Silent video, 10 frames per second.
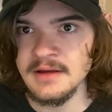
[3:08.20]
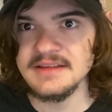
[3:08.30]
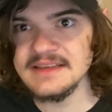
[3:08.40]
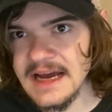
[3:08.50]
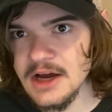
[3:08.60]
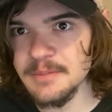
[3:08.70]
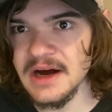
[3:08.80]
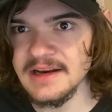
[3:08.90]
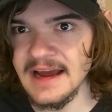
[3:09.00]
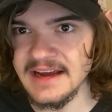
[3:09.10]

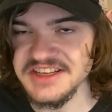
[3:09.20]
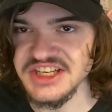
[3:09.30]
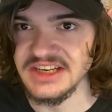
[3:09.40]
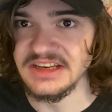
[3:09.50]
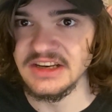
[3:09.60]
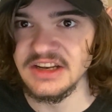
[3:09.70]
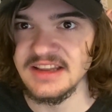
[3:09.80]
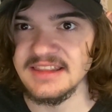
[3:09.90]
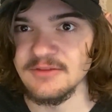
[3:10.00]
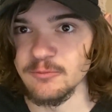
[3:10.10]
Sayoban action.
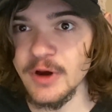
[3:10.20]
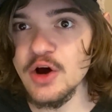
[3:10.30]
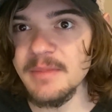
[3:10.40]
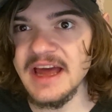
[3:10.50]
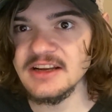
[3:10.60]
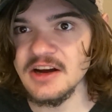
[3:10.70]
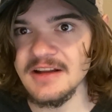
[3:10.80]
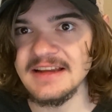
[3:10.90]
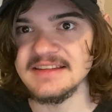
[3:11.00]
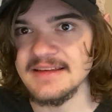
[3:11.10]
Real men
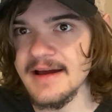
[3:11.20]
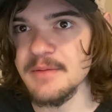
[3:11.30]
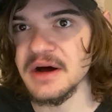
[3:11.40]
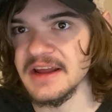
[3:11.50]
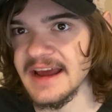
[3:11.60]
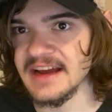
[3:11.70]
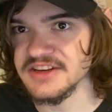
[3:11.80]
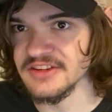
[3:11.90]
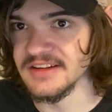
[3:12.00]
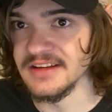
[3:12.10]
call it Sayoban
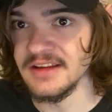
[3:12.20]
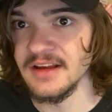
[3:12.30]
action.